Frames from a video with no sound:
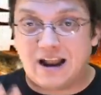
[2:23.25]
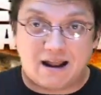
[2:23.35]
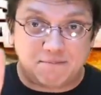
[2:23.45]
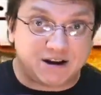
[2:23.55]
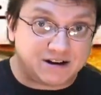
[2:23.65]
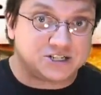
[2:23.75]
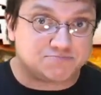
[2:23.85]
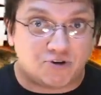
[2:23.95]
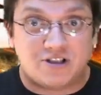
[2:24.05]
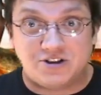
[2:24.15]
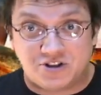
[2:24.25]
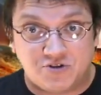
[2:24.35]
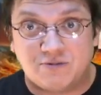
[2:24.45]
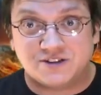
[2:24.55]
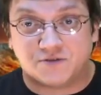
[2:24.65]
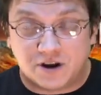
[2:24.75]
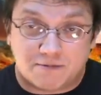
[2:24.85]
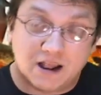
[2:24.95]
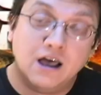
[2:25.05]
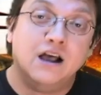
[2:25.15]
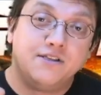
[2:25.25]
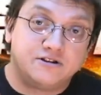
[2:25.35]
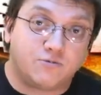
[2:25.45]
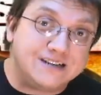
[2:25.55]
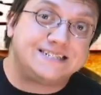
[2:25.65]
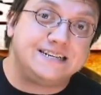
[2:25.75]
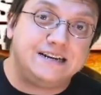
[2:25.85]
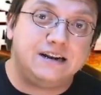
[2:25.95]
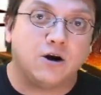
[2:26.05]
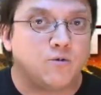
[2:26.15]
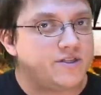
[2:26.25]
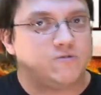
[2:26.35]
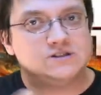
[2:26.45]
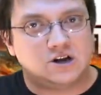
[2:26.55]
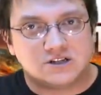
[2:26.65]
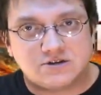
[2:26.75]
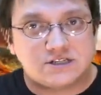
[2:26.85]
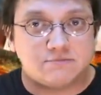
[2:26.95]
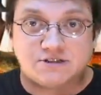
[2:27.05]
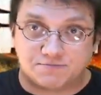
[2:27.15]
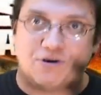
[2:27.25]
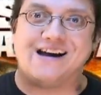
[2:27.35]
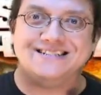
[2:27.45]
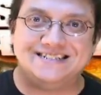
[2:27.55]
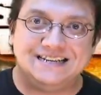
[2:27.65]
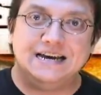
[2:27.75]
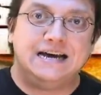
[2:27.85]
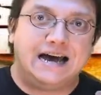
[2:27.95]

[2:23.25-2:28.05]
and I'm not going to spoil it too much for you, but there's one scene in there where there was also some surprising